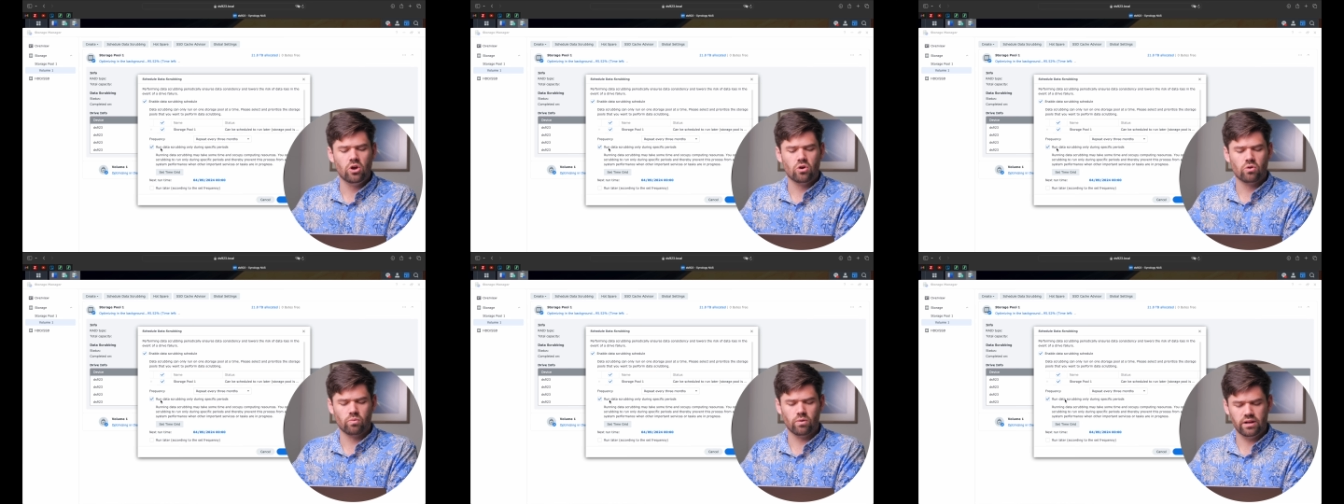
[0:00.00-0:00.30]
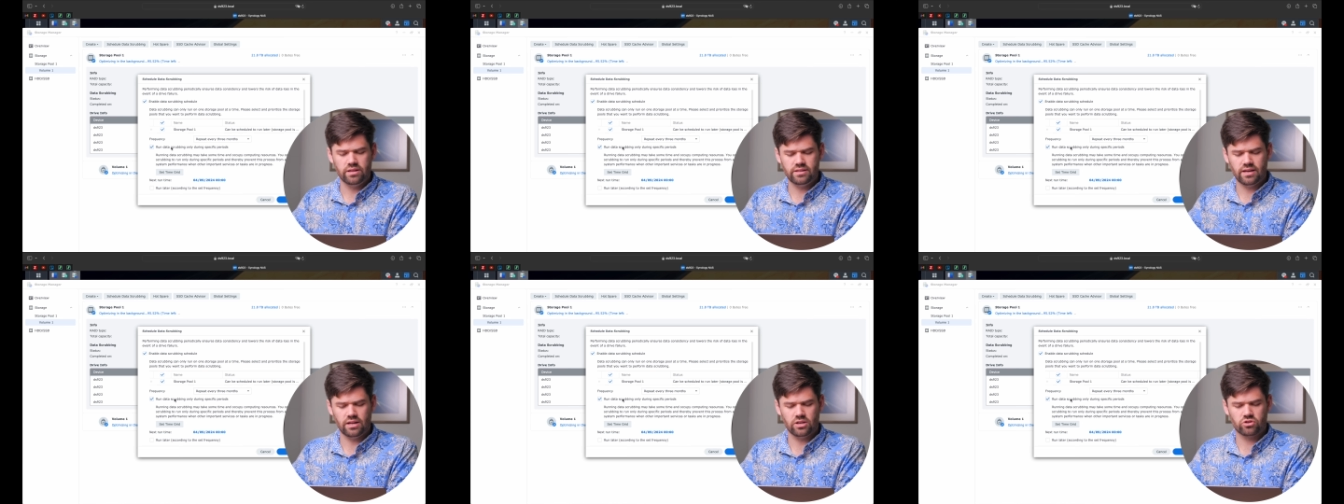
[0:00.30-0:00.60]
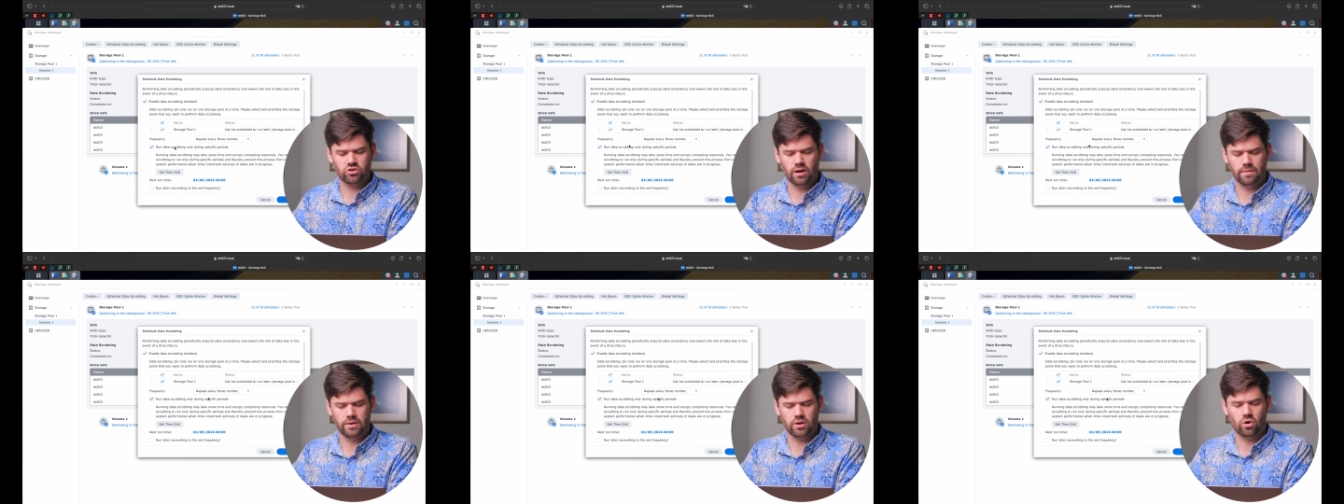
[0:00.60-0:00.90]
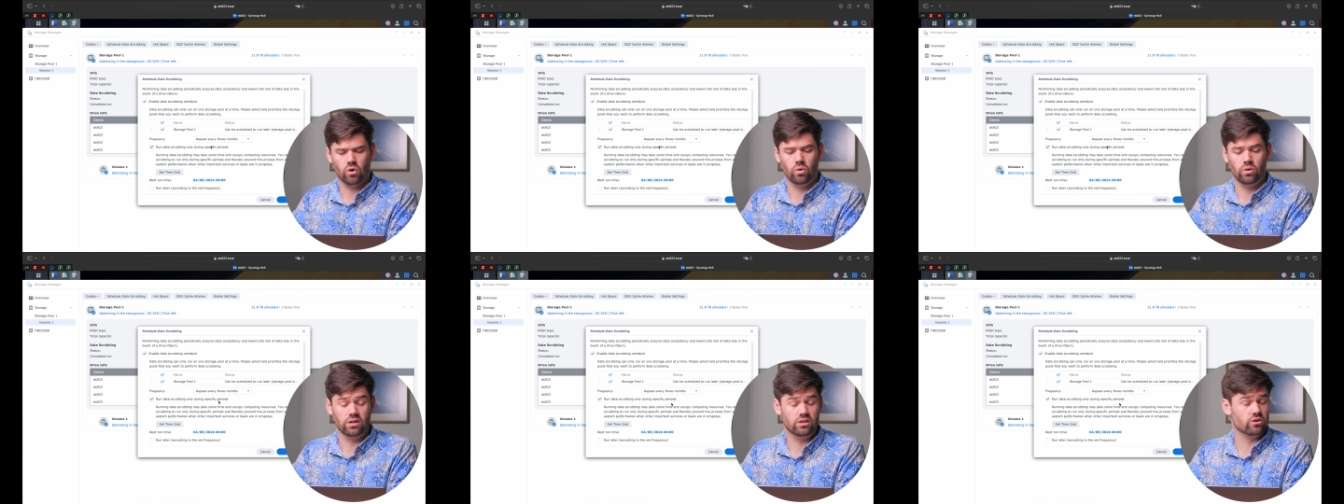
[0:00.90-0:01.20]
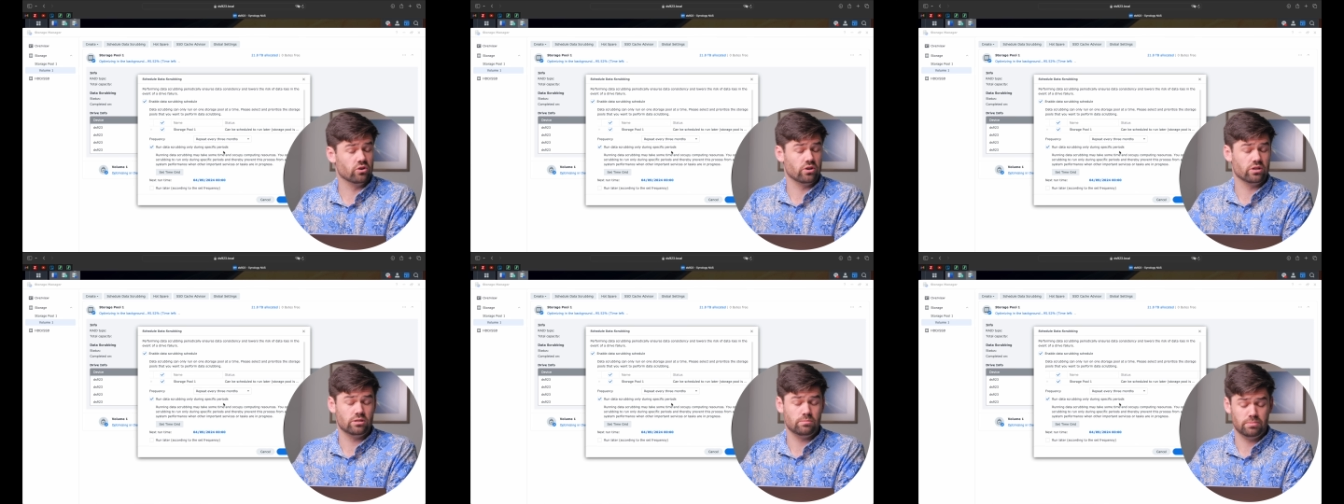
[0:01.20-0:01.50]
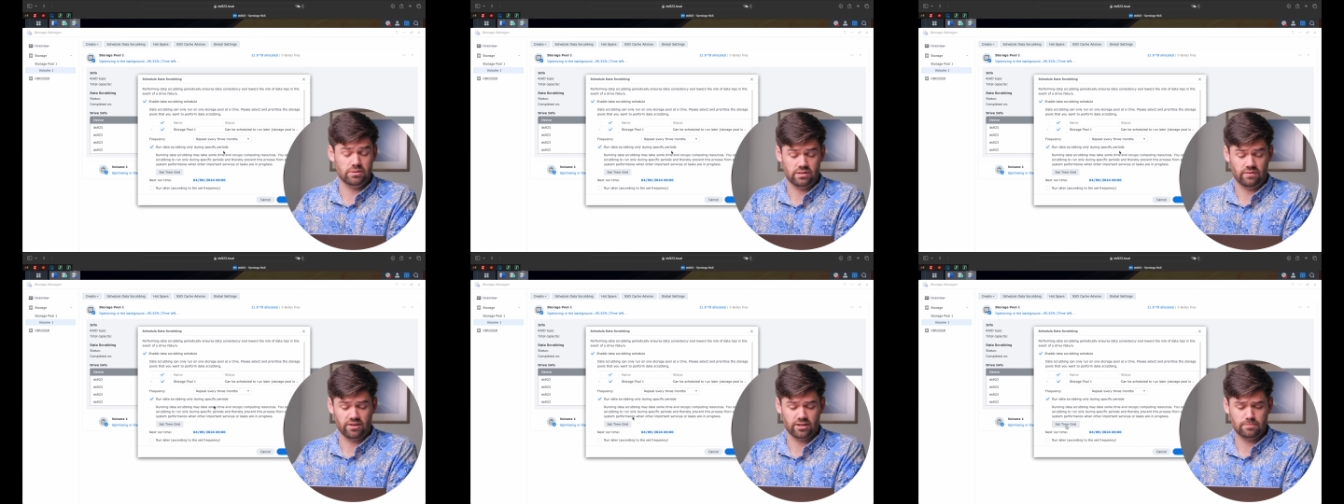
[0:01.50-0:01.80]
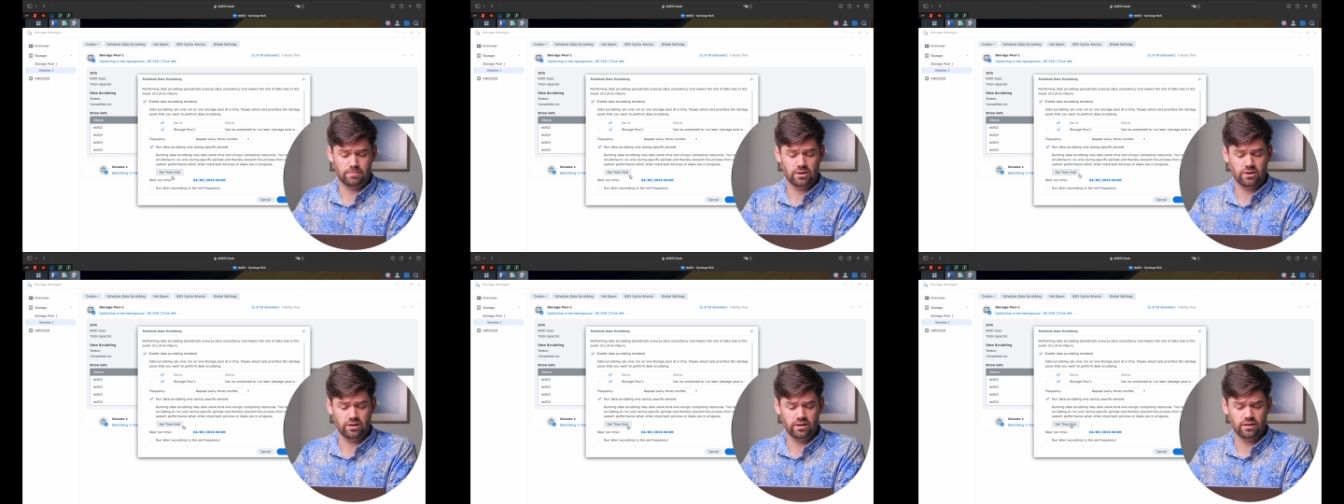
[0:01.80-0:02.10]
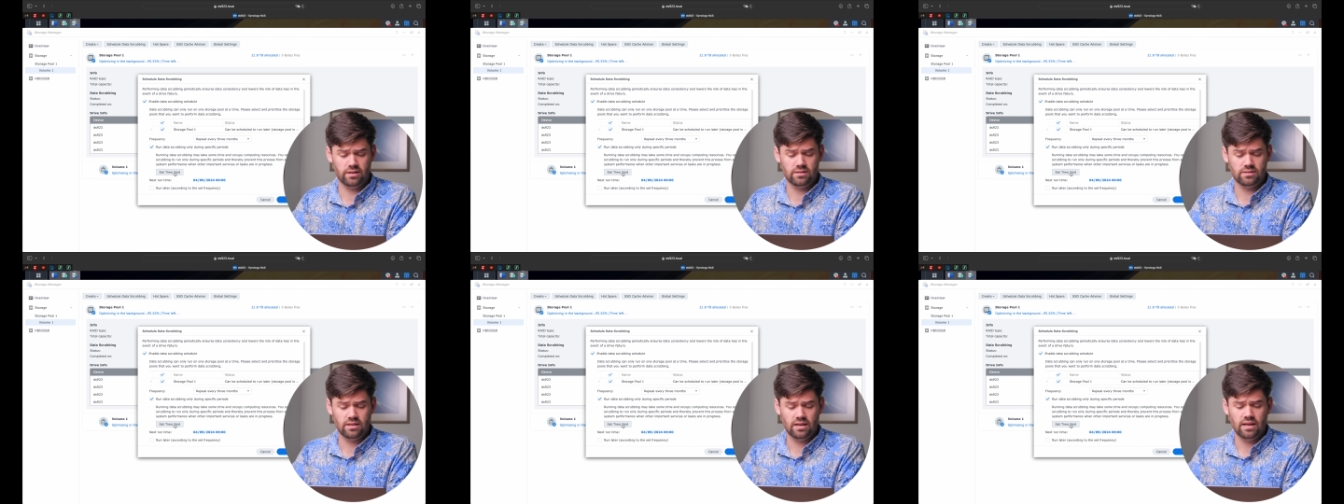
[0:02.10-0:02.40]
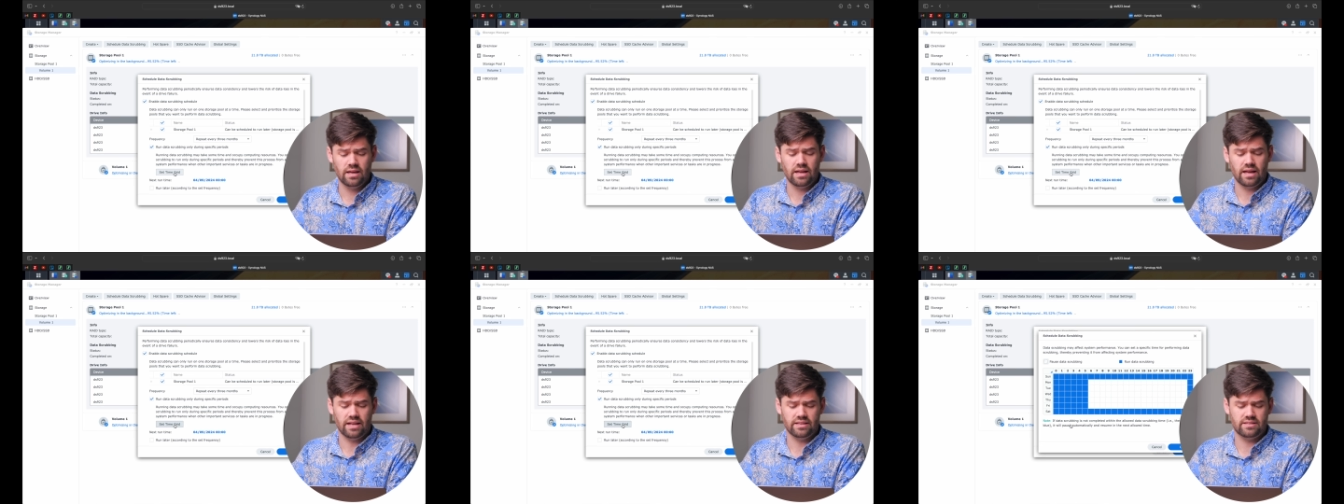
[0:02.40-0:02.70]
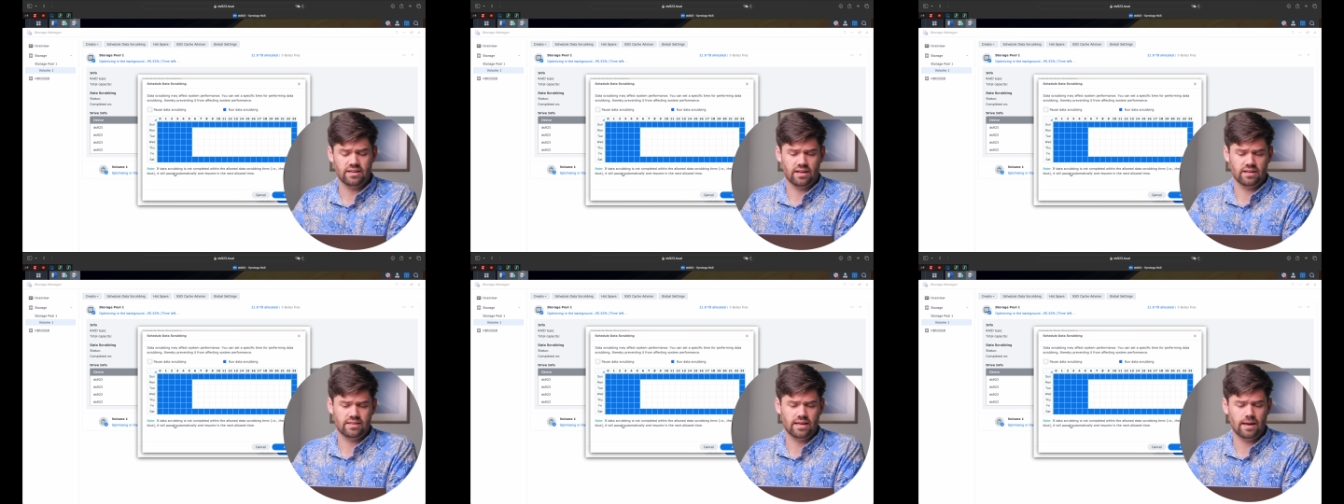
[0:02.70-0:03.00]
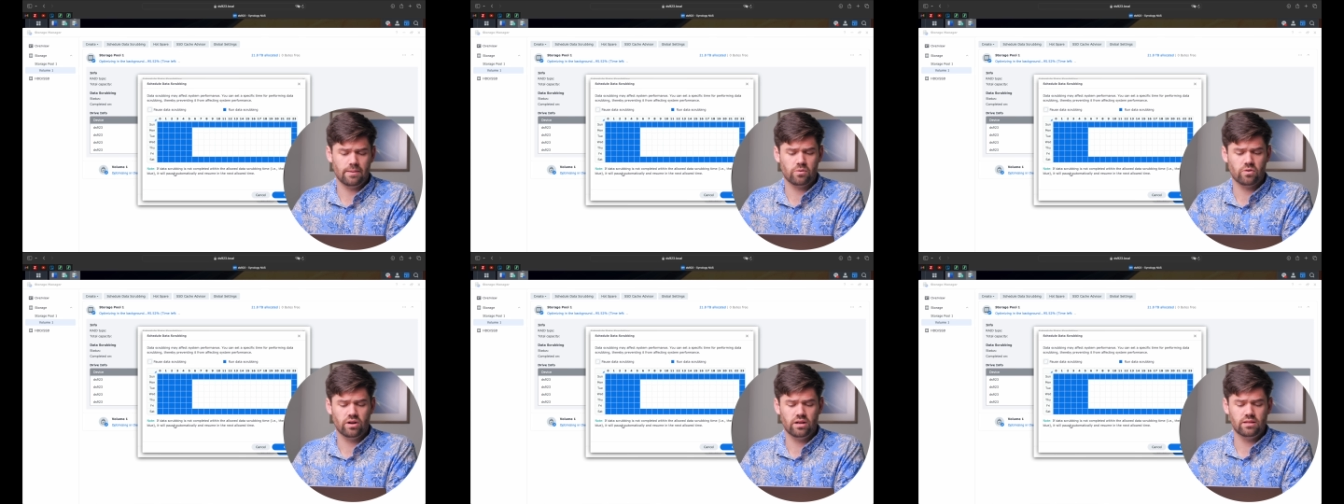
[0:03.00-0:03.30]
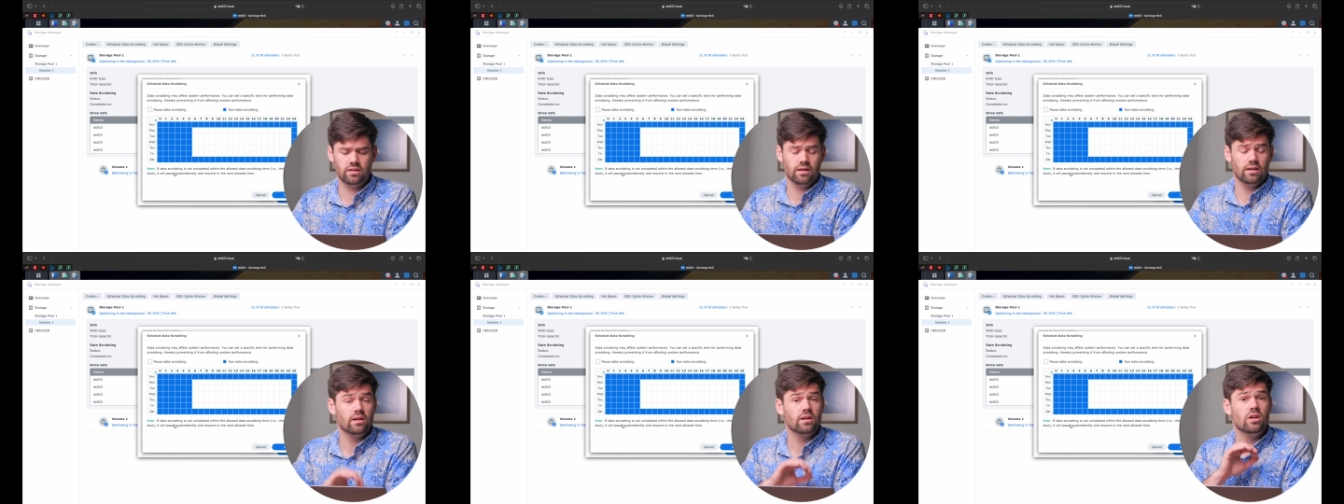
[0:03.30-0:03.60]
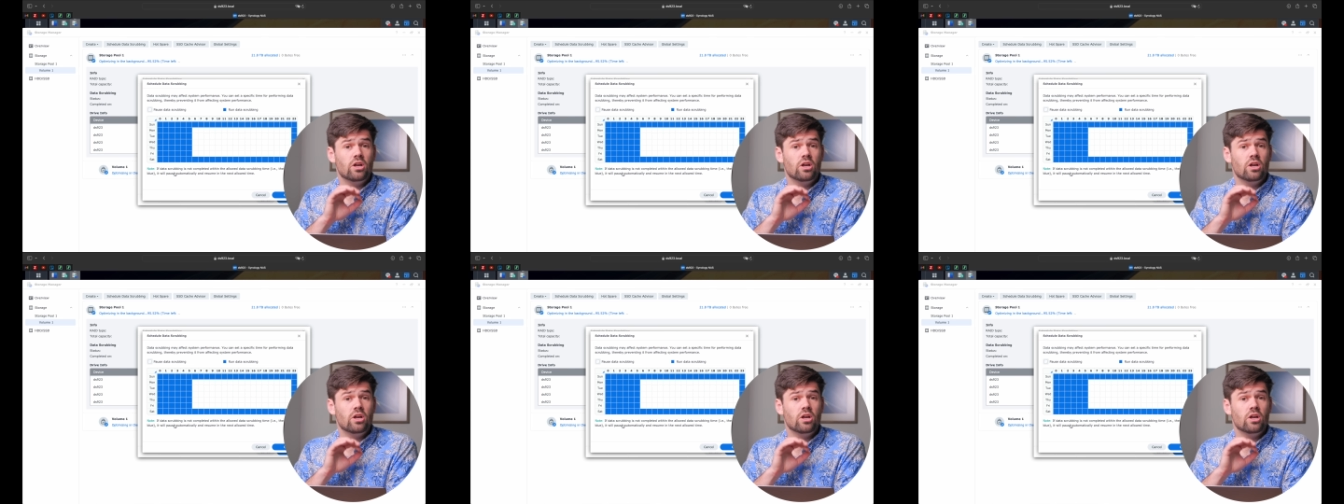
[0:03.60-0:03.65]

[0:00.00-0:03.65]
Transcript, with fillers: run data scrubbing only during specific periods and set a time grid.